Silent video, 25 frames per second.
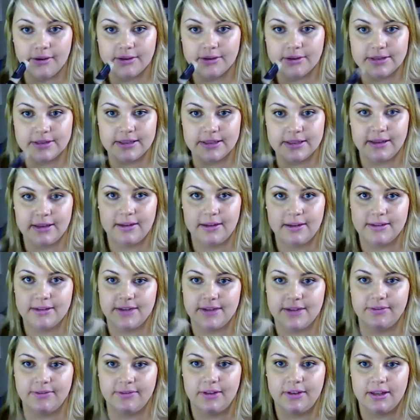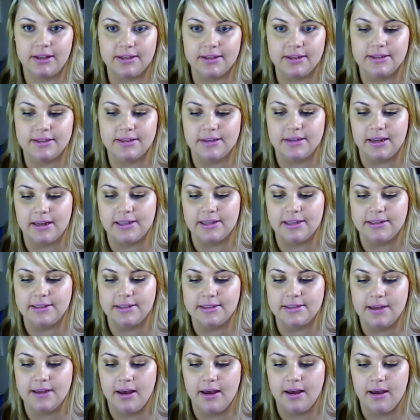concealing, it definitely is a
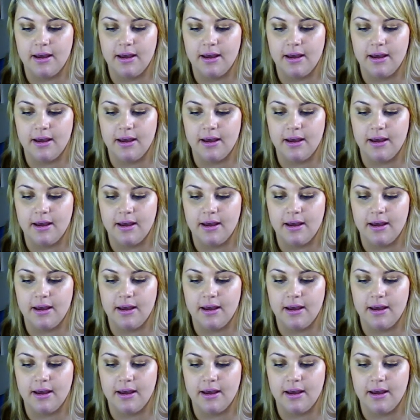nice